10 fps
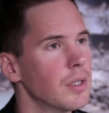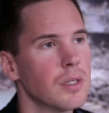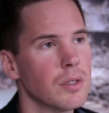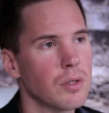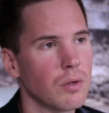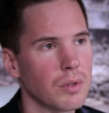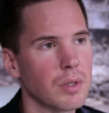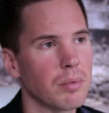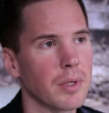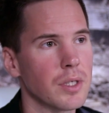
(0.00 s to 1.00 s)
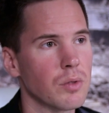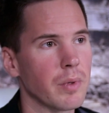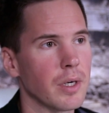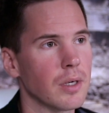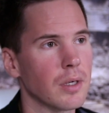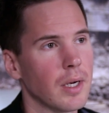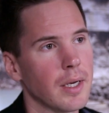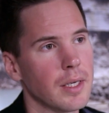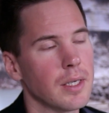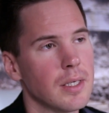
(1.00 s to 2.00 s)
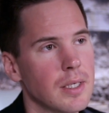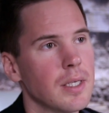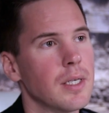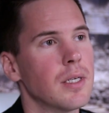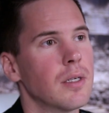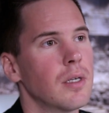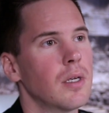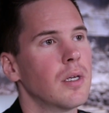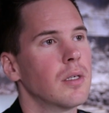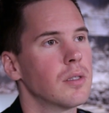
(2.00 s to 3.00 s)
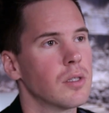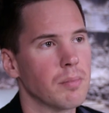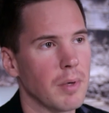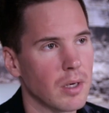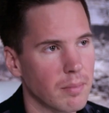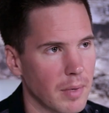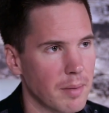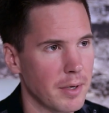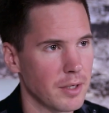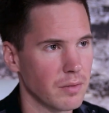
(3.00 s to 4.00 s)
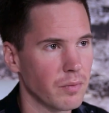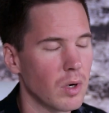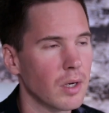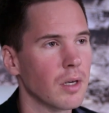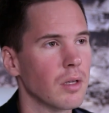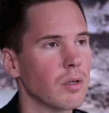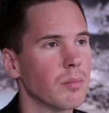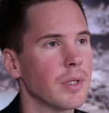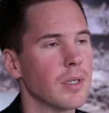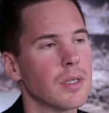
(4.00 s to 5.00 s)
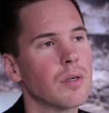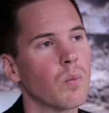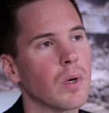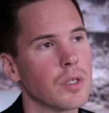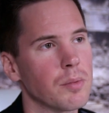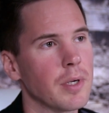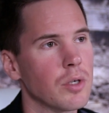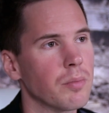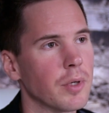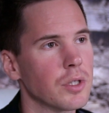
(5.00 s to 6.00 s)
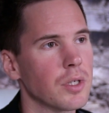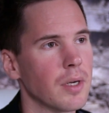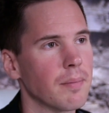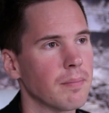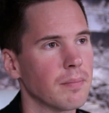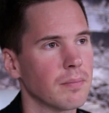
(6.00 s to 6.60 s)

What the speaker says: This is the only place where I indeed sped up my pace of walking a little bit and didn't want to spend too much time.